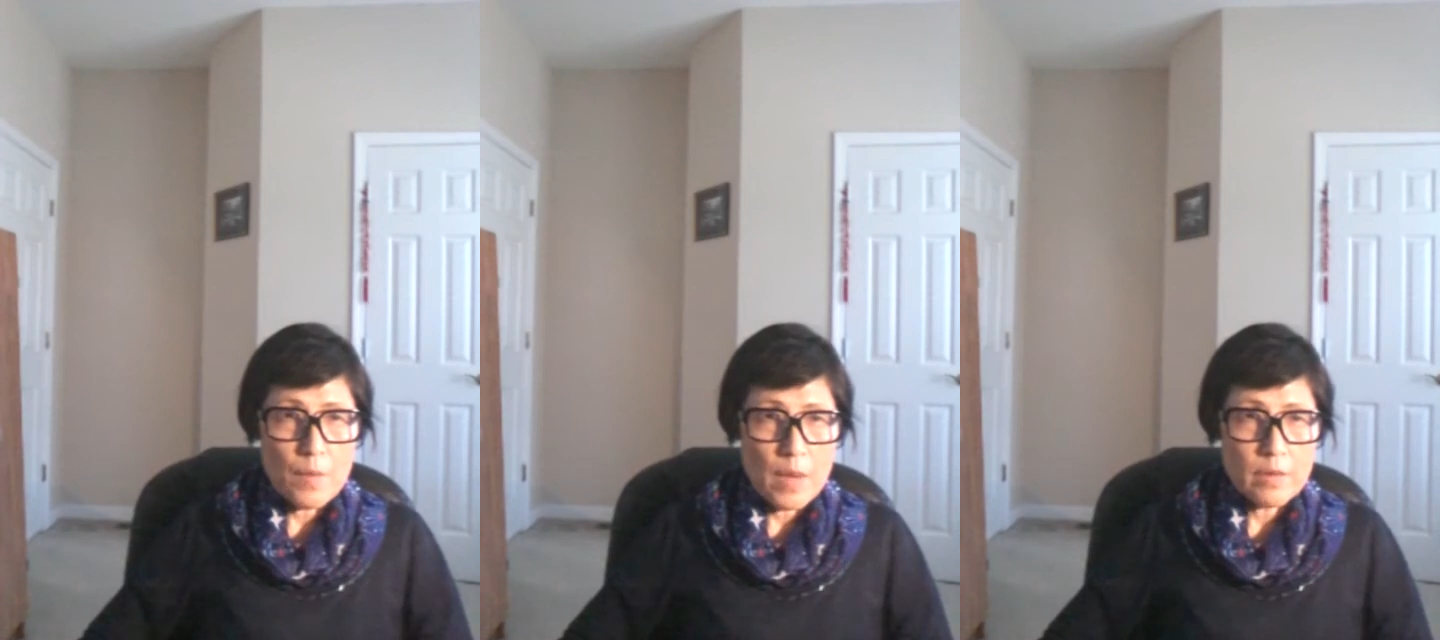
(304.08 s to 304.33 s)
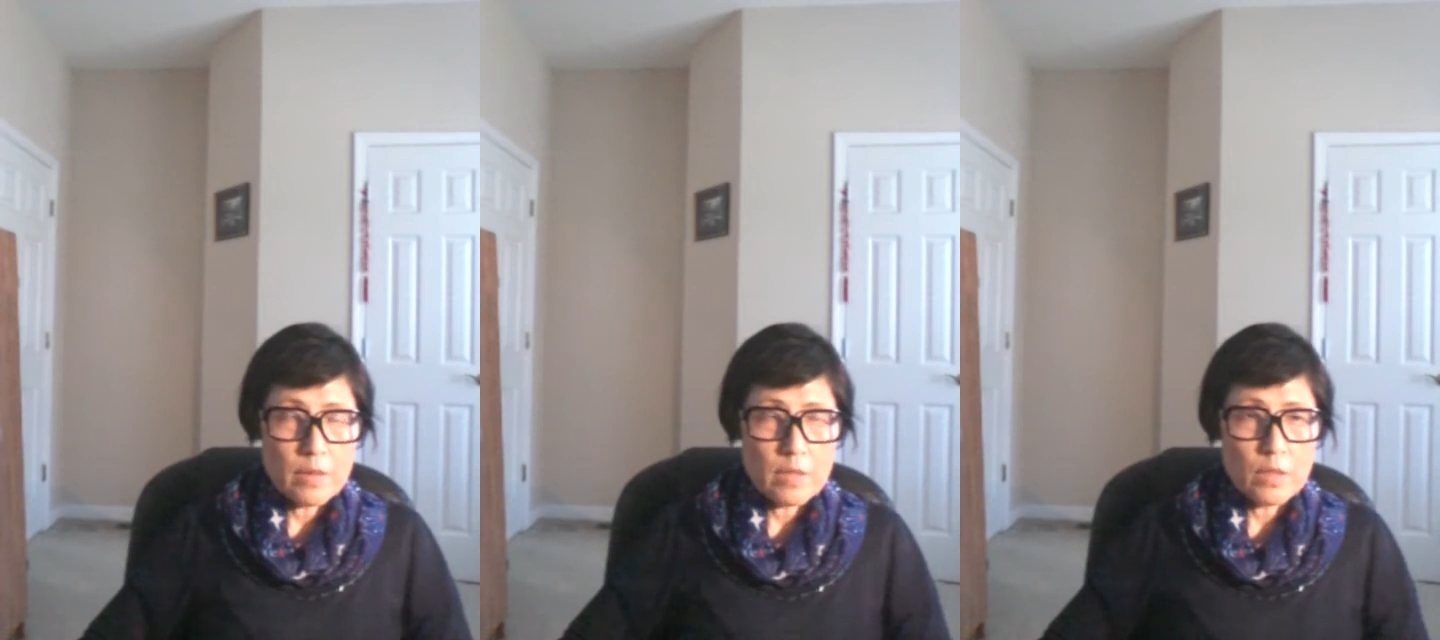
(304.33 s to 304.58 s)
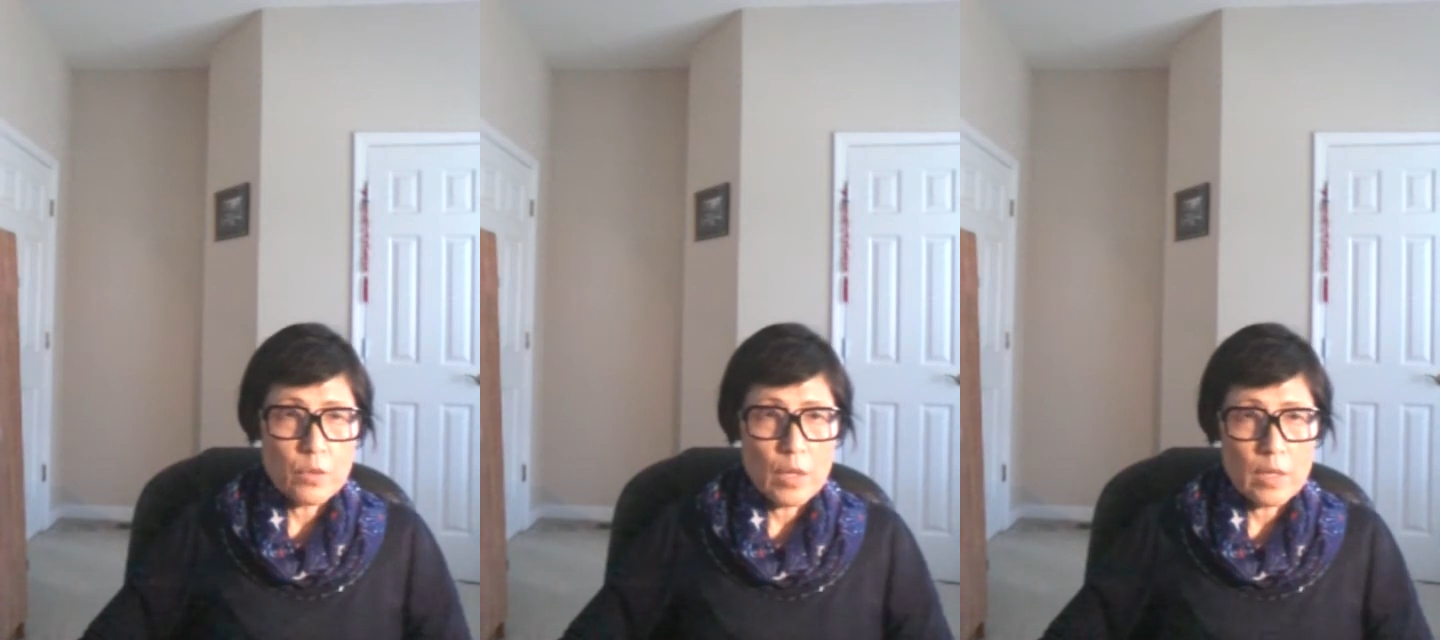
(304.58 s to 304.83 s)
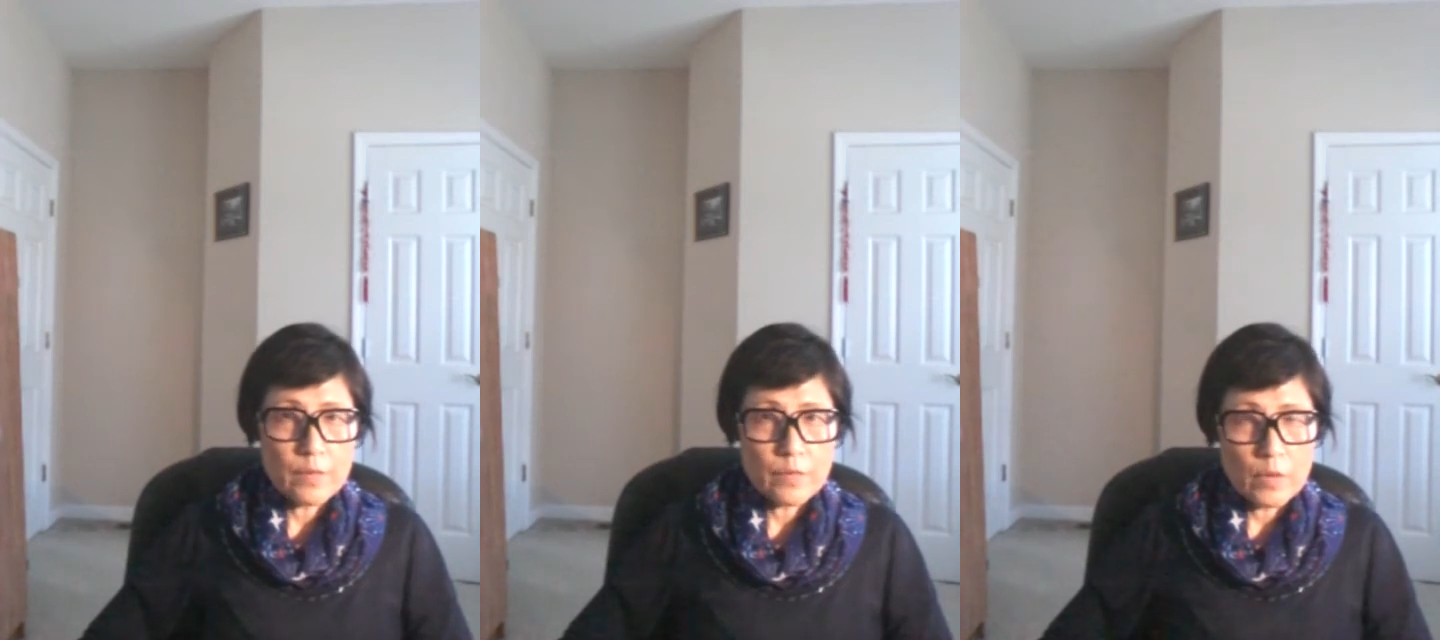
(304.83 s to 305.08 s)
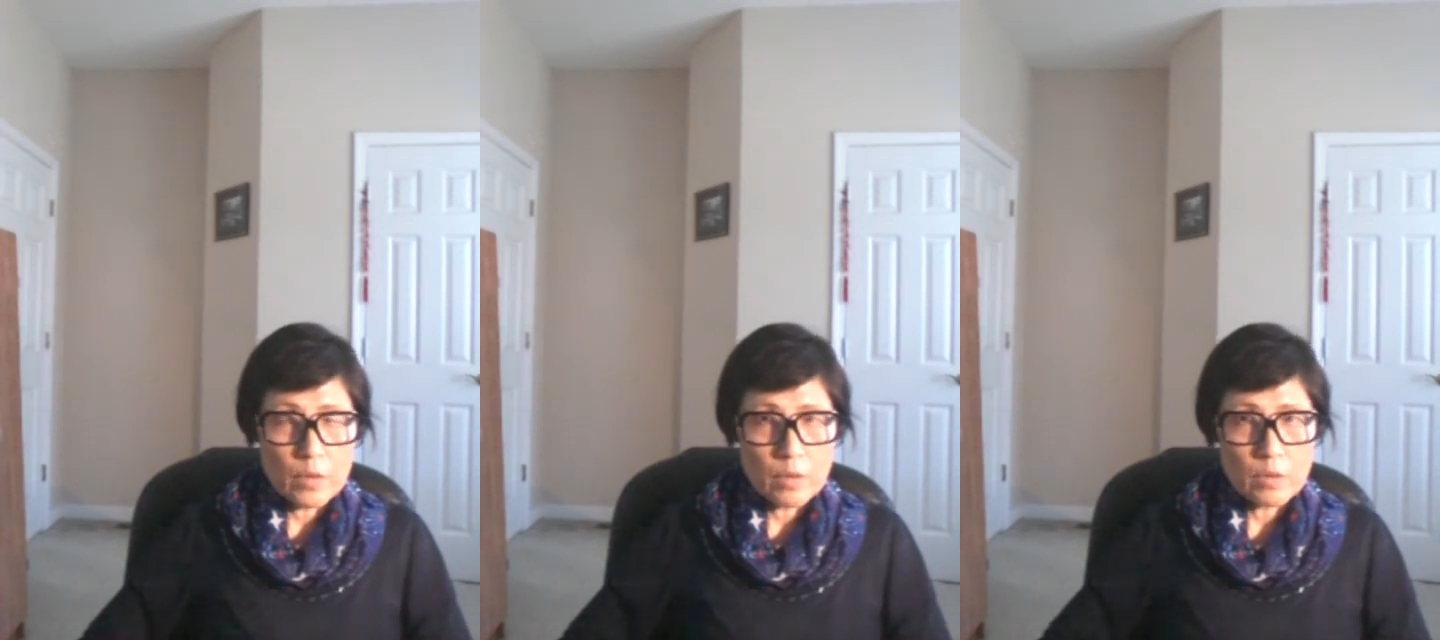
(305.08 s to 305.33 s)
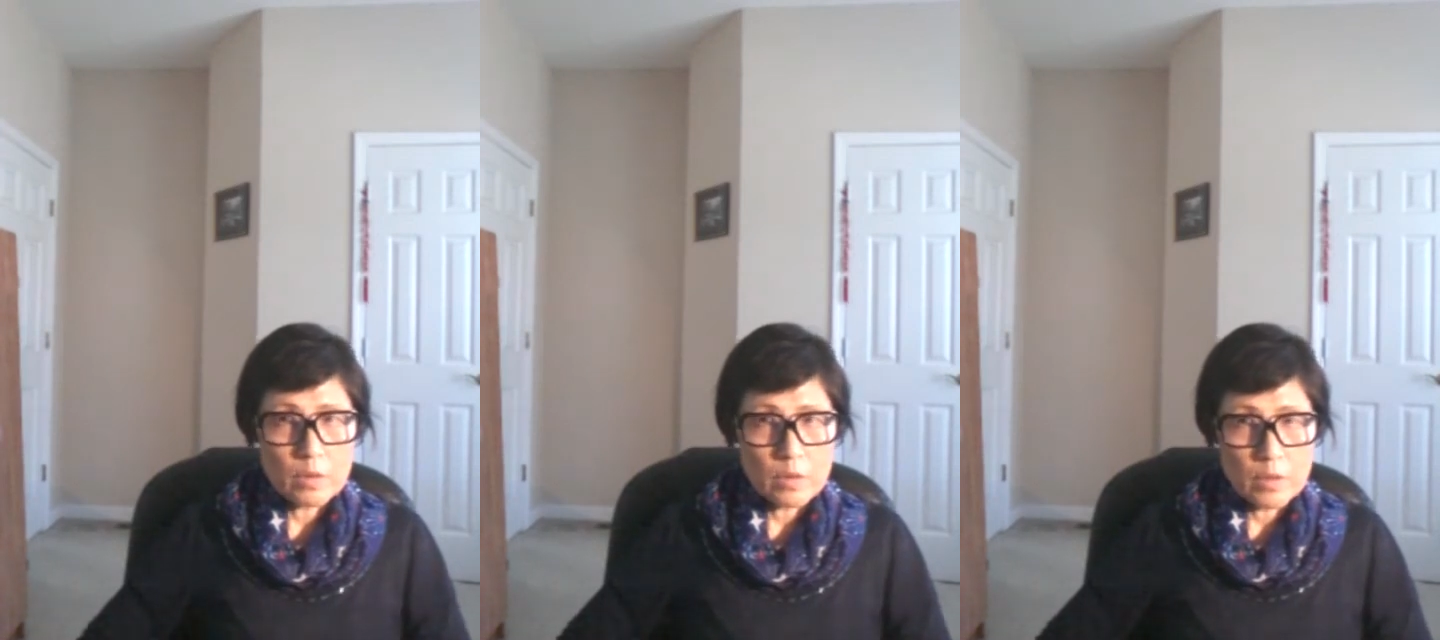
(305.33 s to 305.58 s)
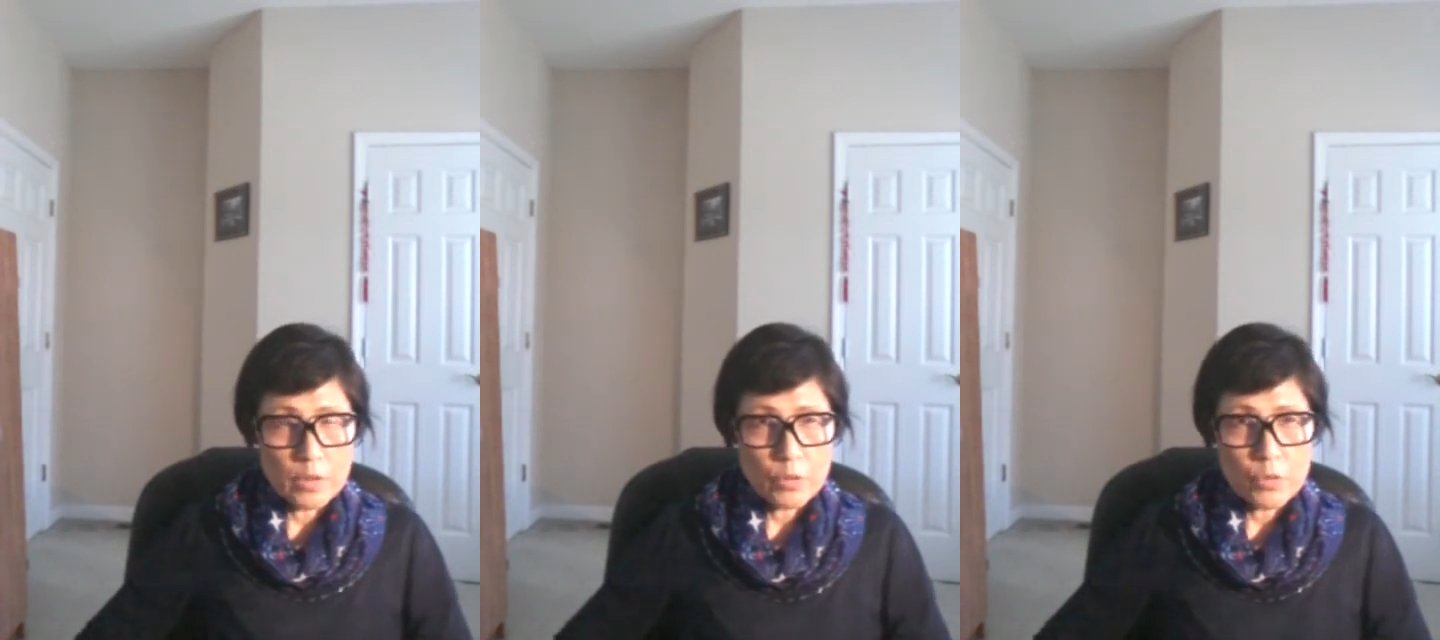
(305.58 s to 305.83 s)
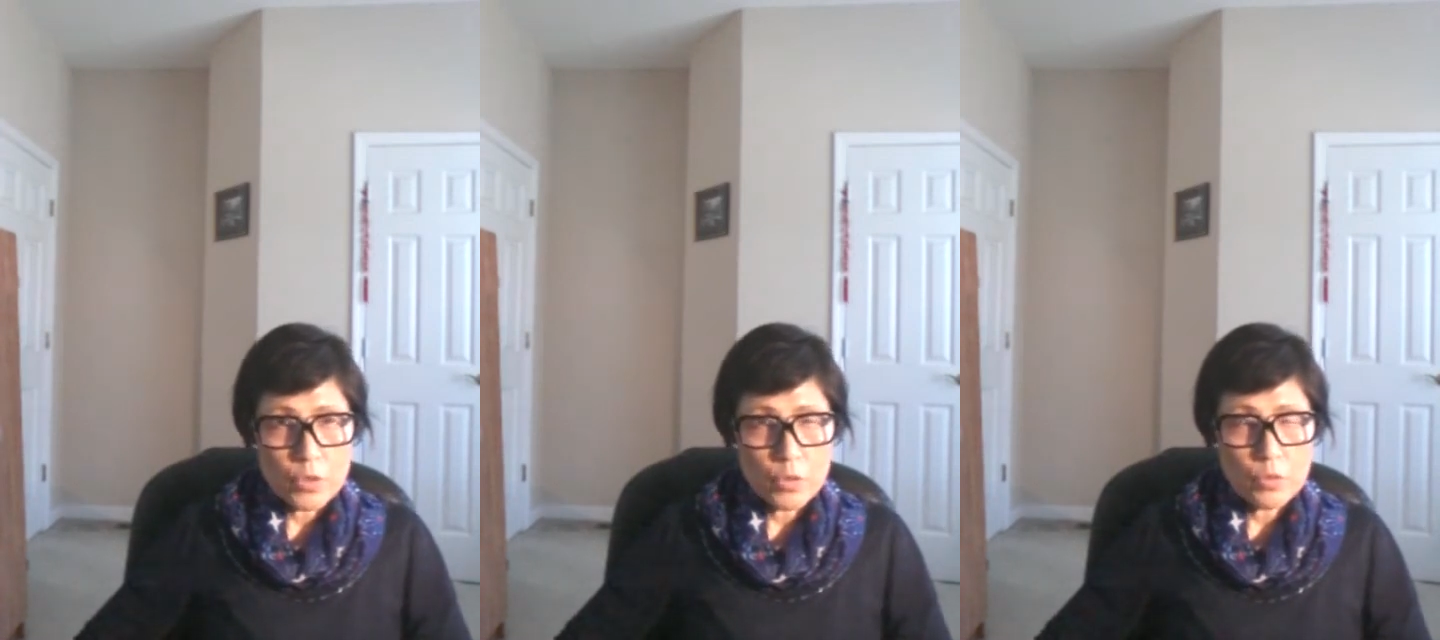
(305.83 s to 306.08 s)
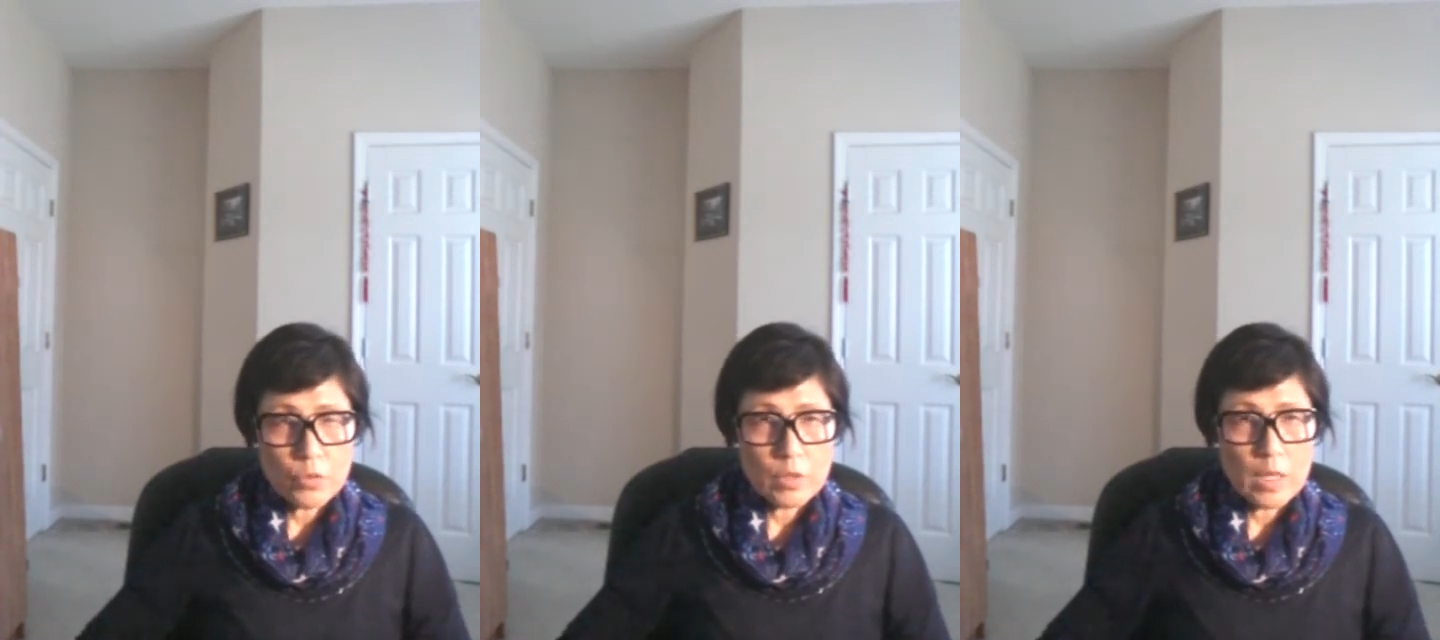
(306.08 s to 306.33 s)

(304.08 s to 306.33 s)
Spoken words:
mother, you have little children,